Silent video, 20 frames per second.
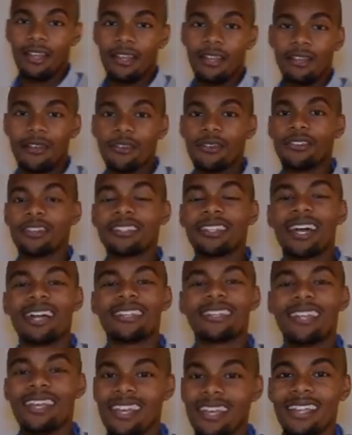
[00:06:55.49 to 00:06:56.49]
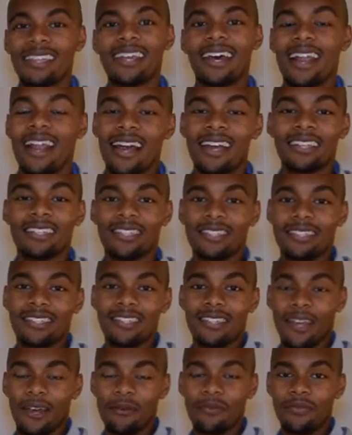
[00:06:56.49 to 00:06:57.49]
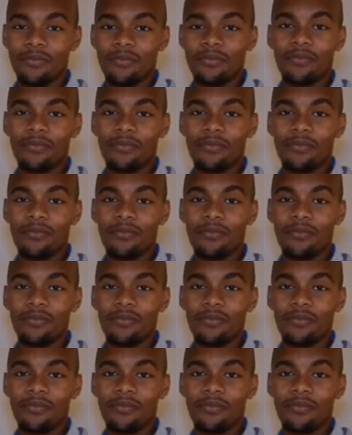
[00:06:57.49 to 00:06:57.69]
You're just not taking that action step.